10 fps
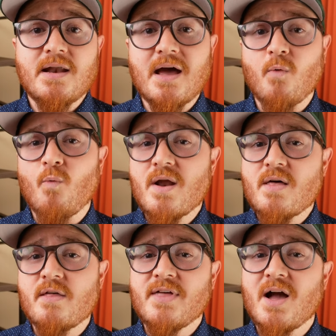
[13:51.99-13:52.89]
Now, one
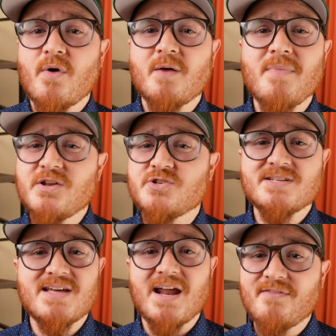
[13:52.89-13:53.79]
other thing I want to
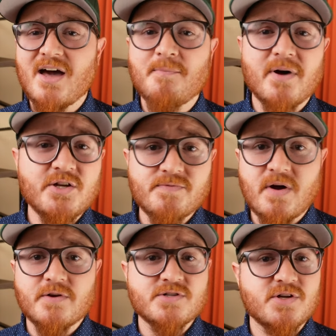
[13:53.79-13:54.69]
mention is that I've got a bunch of
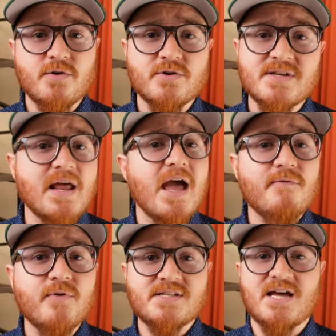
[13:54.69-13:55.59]
other scooters, and
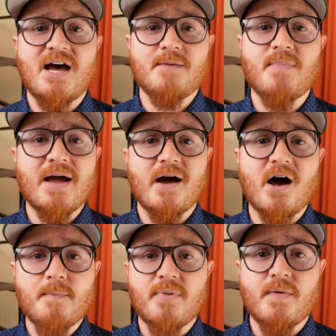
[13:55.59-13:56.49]
every time I
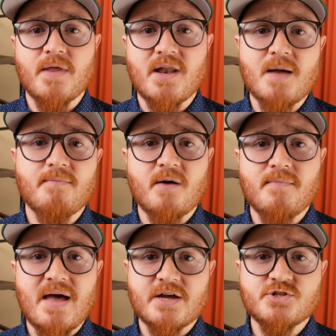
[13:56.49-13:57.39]
hop on the
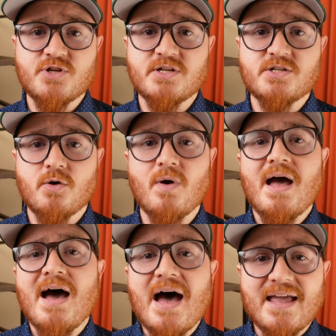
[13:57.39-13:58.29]
Ninebot Max G2,
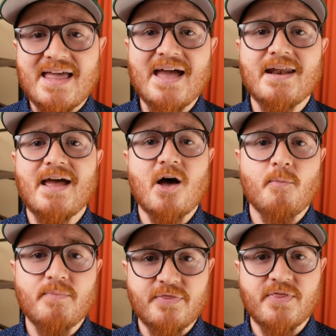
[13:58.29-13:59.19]
I can't
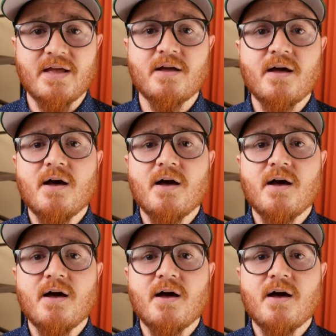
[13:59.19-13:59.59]
help but think